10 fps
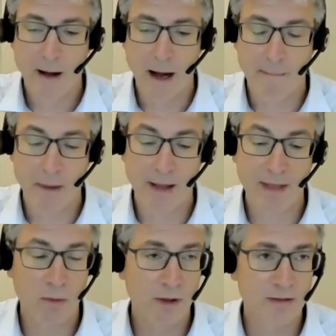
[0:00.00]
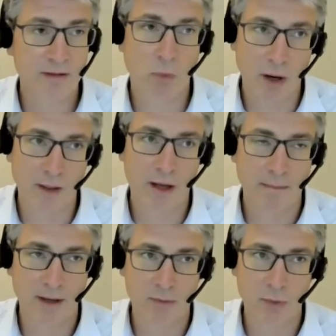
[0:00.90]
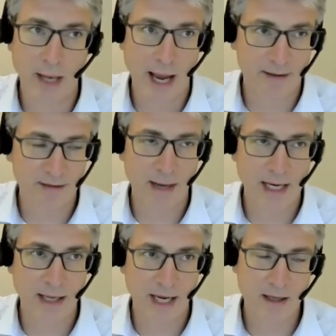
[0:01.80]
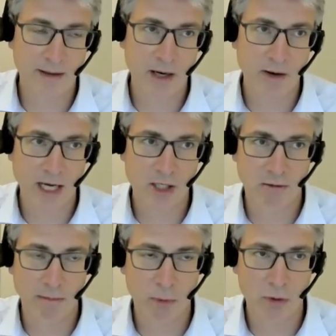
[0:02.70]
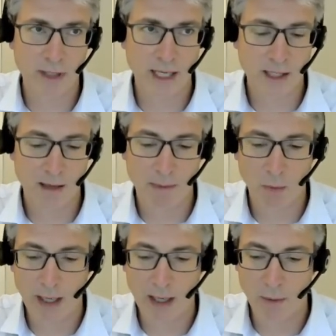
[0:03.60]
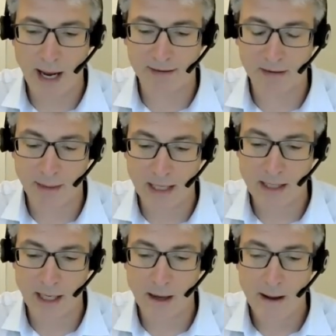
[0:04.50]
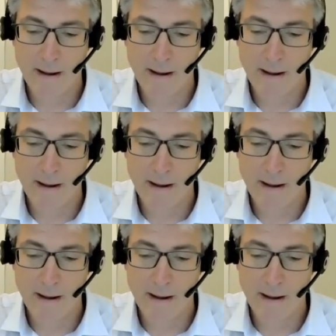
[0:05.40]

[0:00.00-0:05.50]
Um, and then this is one of the companies where we estimate data. They don't actually report data, but we, we estimate it.